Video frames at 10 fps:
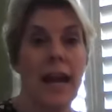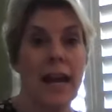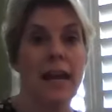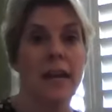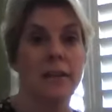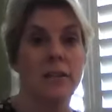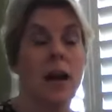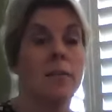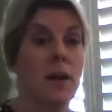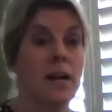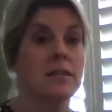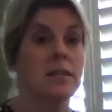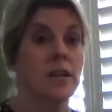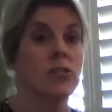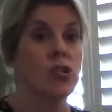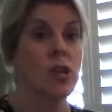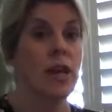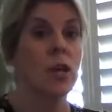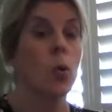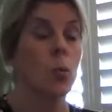And my son
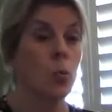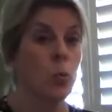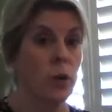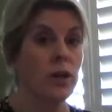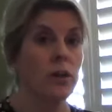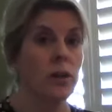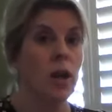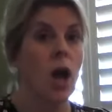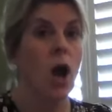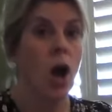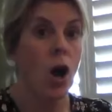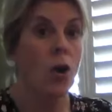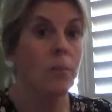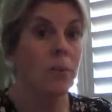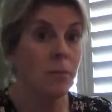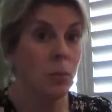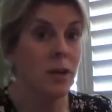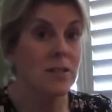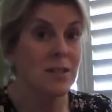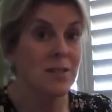Jake will open
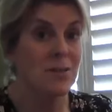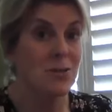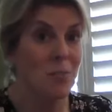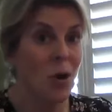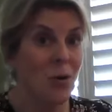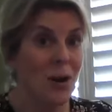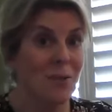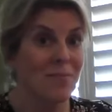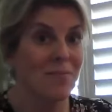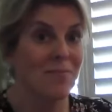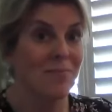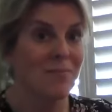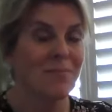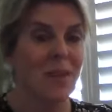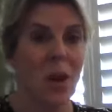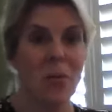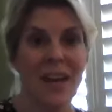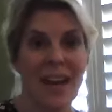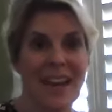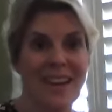presents tomorrow.
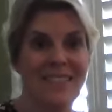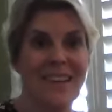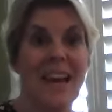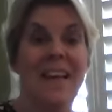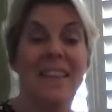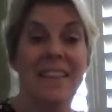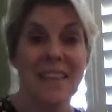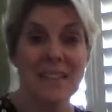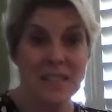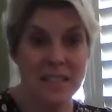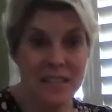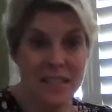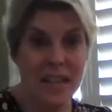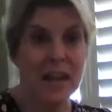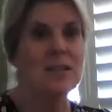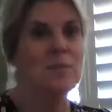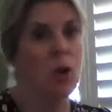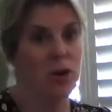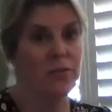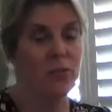Okay, this is the next
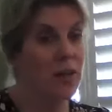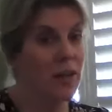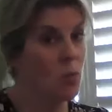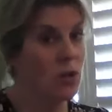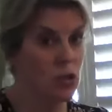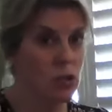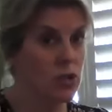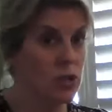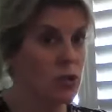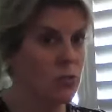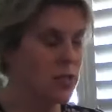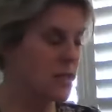part of what I want you to do